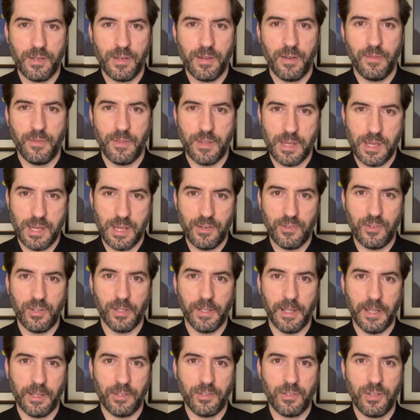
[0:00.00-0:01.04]
the
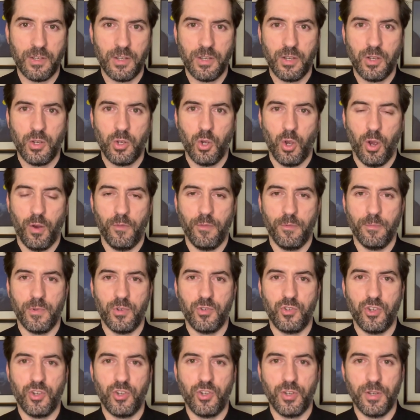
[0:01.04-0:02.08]
intellect of the
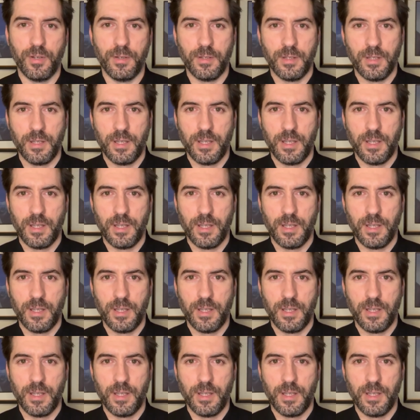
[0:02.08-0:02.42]
magician,